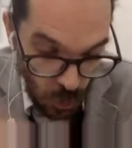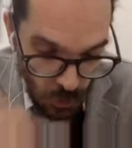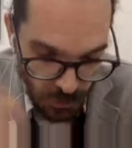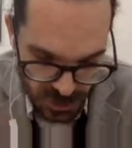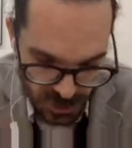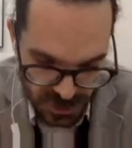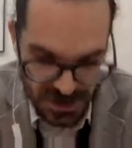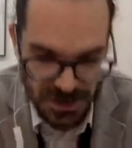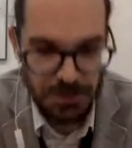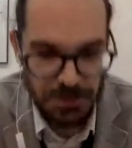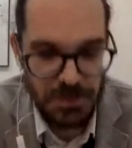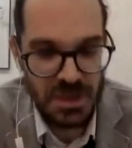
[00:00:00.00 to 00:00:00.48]
I'm
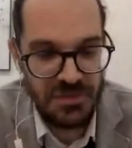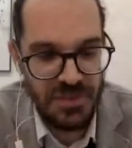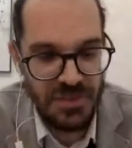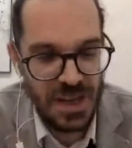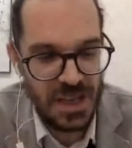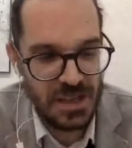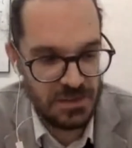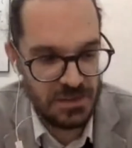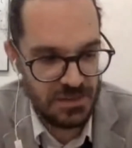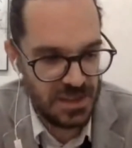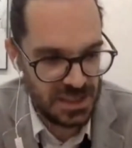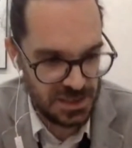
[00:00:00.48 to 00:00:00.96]

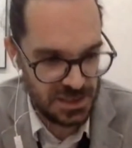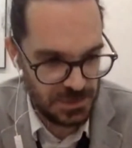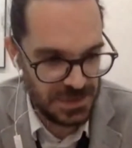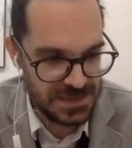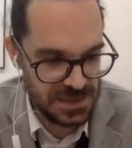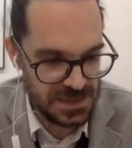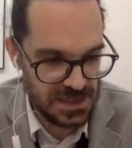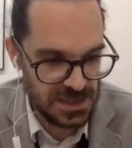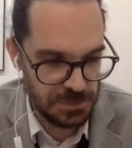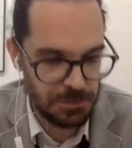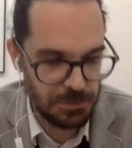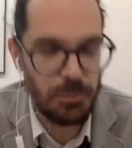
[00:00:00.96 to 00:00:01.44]
oversimplifying
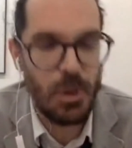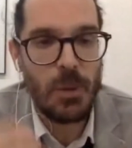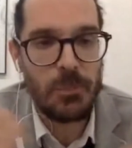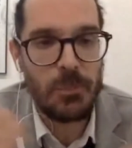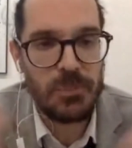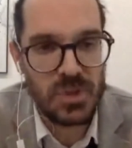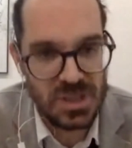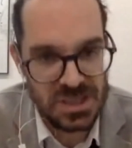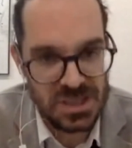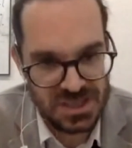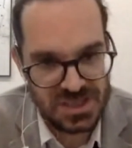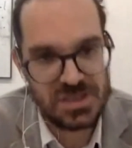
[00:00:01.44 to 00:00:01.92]
things, but these
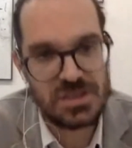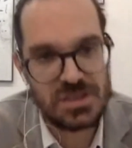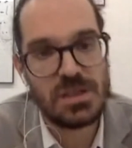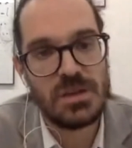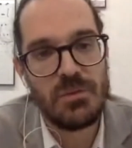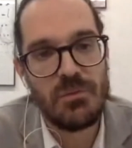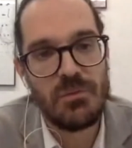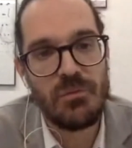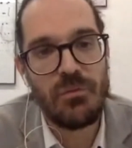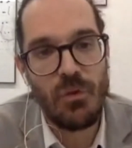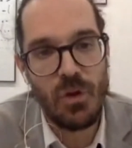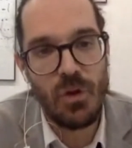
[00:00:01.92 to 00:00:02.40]

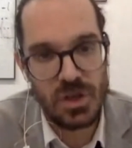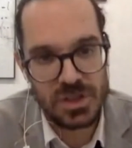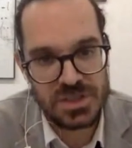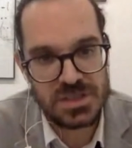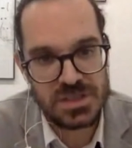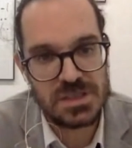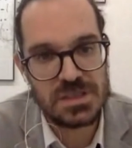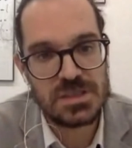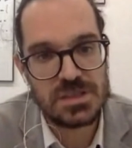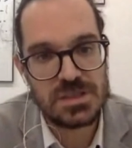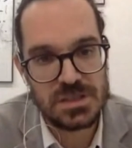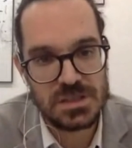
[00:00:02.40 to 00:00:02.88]
populist
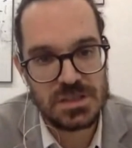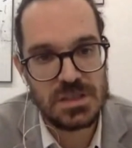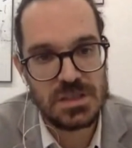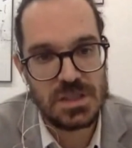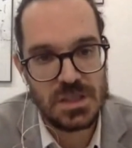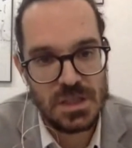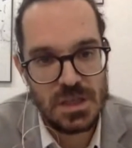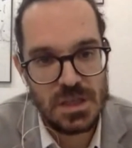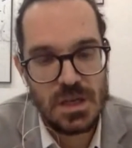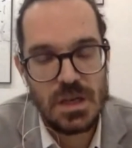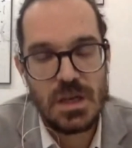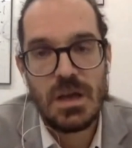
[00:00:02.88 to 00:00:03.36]

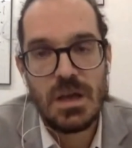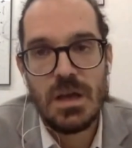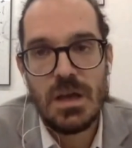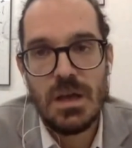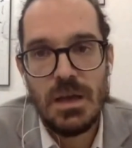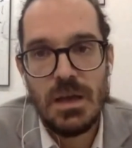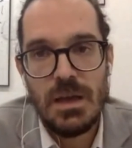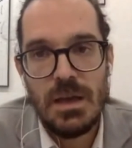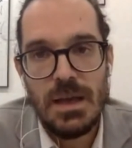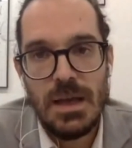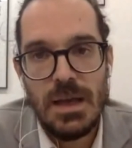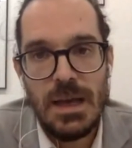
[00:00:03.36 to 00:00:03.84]
voices,
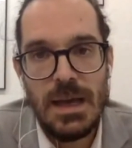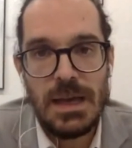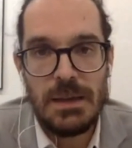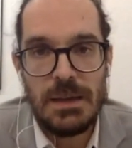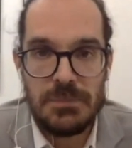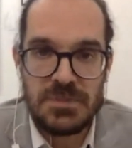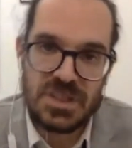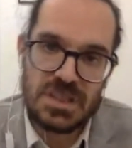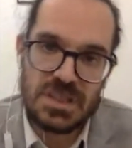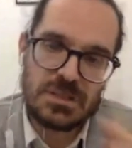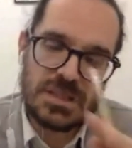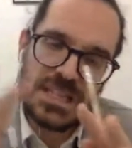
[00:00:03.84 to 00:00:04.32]

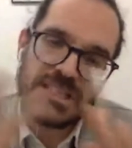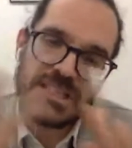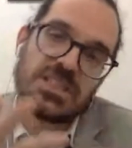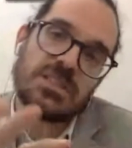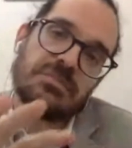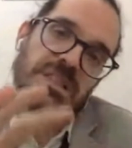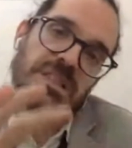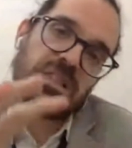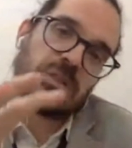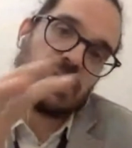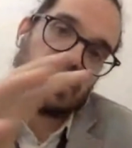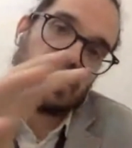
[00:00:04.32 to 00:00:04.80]
the
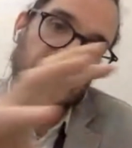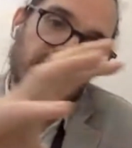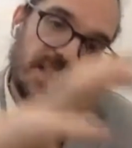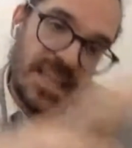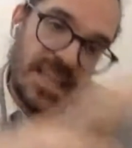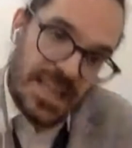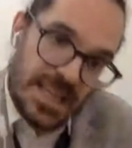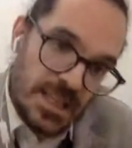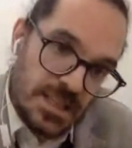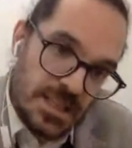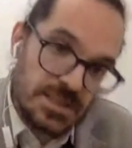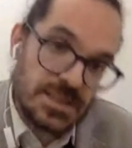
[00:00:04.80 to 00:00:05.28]
connection
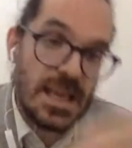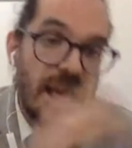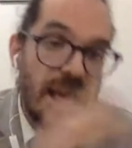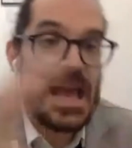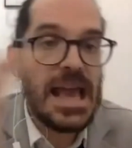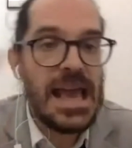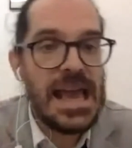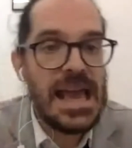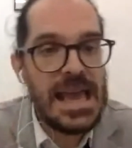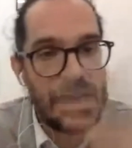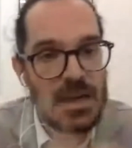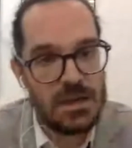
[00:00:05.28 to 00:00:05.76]
between
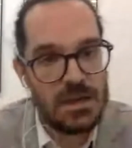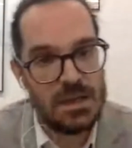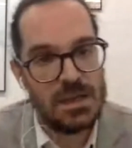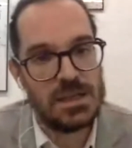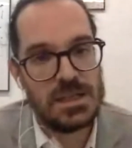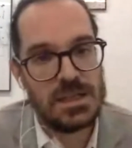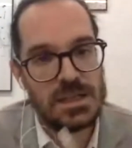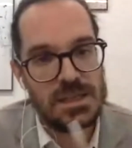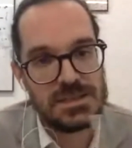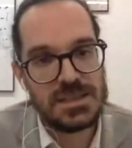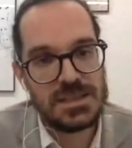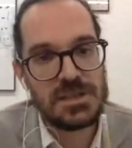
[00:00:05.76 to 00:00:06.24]
this
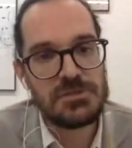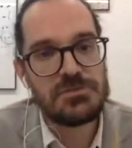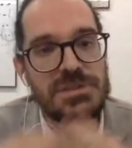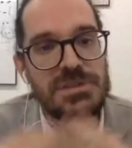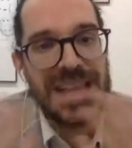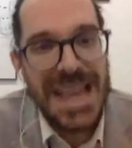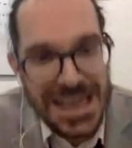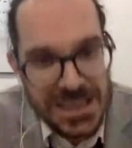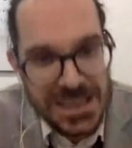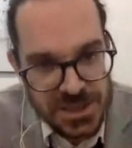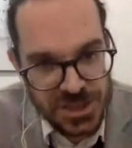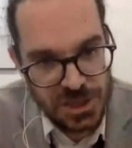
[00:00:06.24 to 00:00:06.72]
and
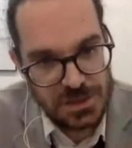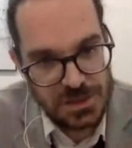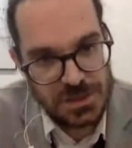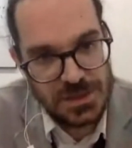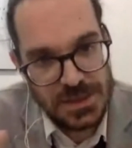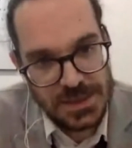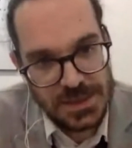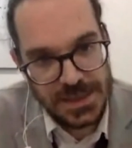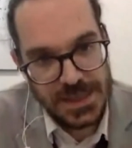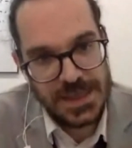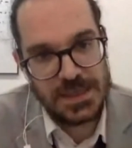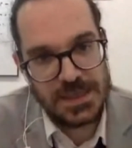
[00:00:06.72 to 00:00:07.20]
the
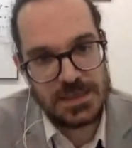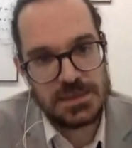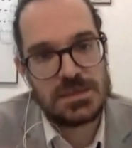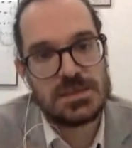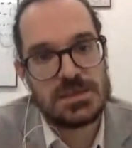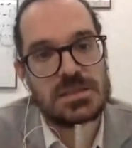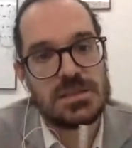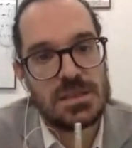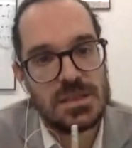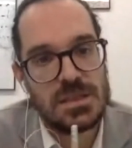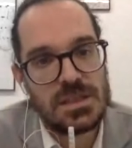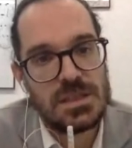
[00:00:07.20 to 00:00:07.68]
reaction
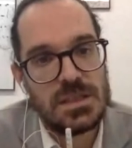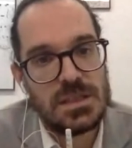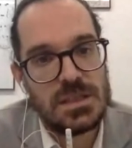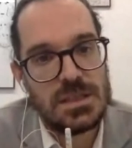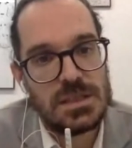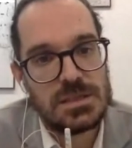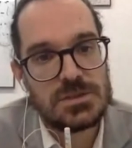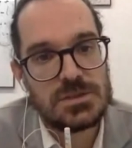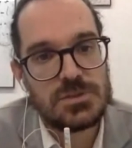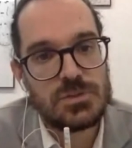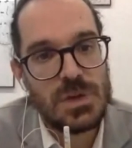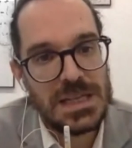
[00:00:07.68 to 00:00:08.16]
against
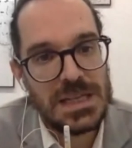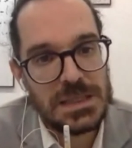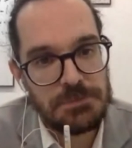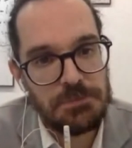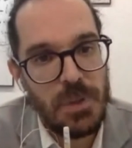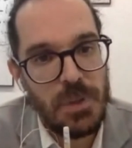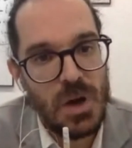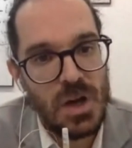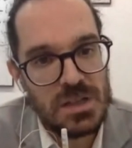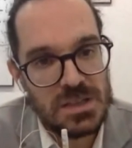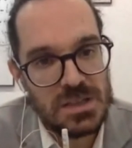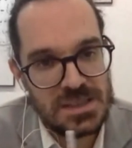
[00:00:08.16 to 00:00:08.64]

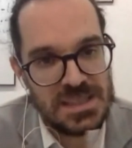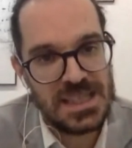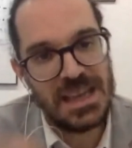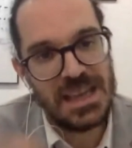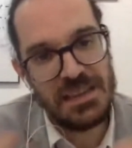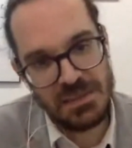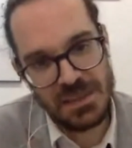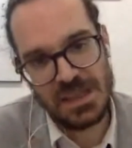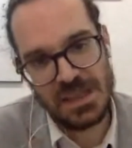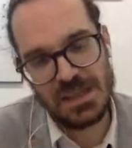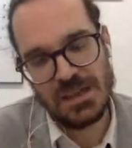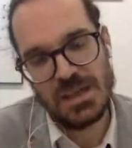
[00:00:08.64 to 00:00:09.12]
trade
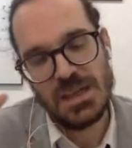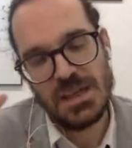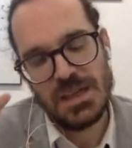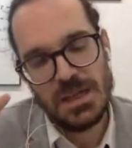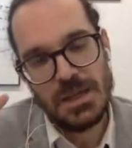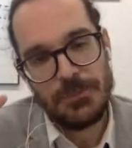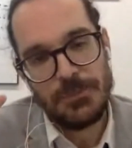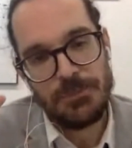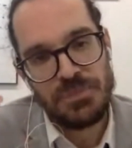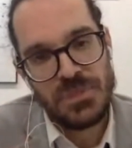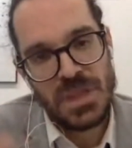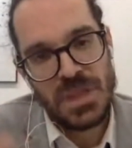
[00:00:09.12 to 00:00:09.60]
policy,
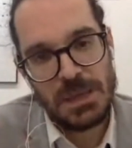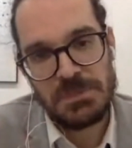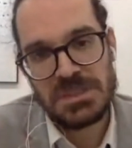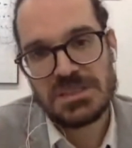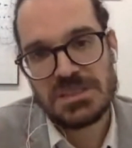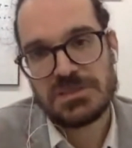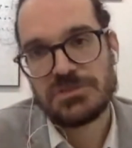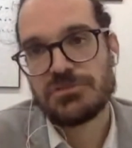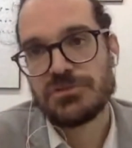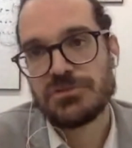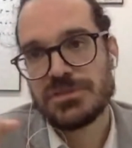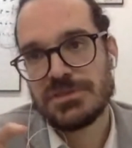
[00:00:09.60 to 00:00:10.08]

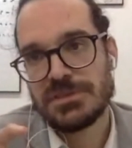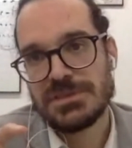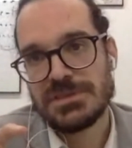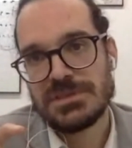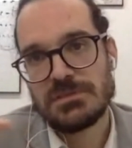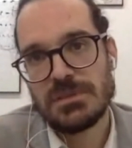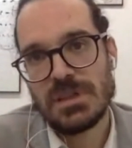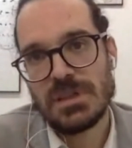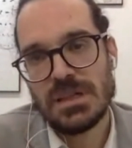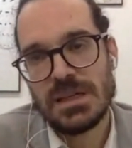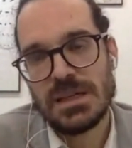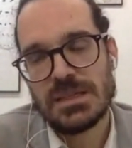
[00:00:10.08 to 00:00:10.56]
I mean,
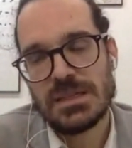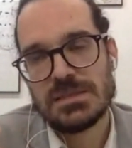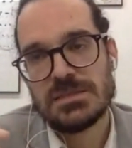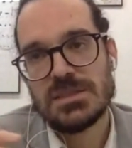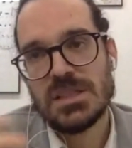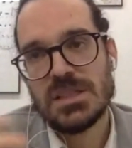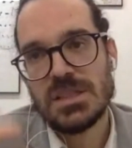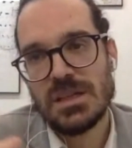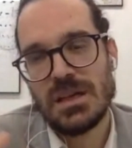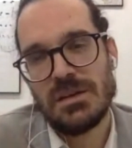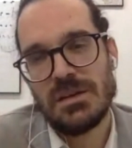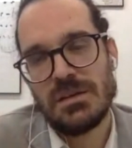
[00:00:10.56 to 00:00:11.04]

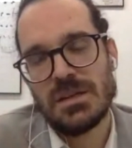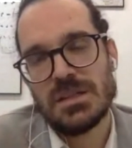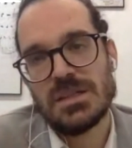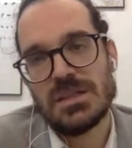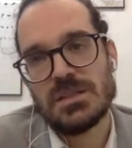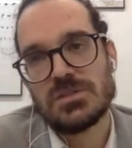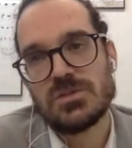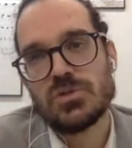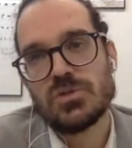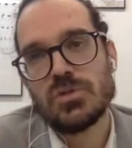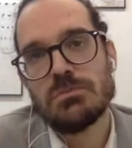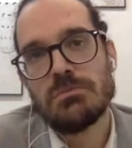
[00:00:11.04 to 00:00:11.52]

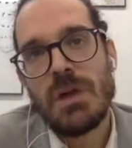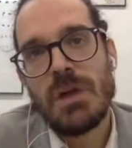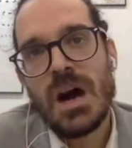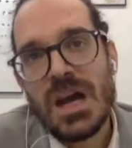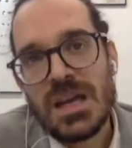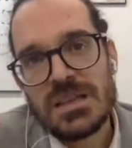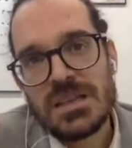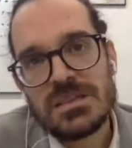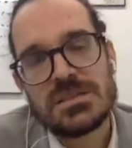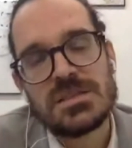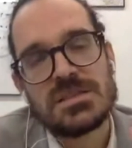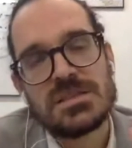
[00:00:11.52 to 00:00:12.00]
to
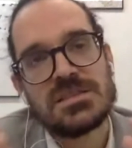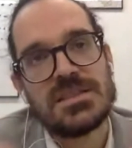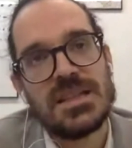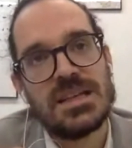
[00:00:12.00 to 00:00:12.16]
my